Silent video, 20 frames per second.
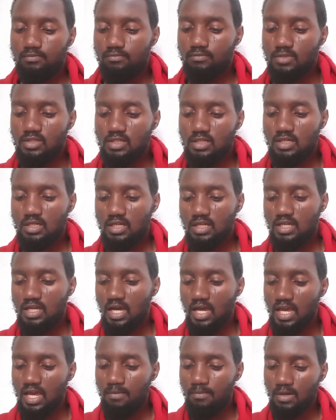Basically,
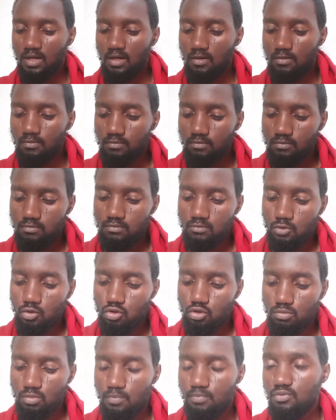I am going
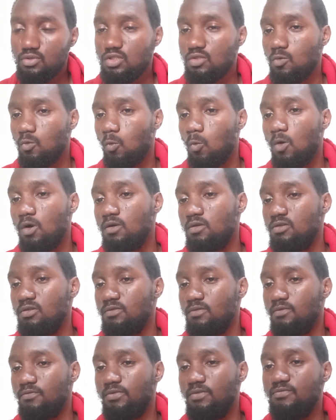to be putting
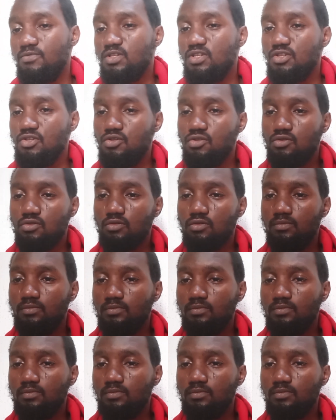150 euro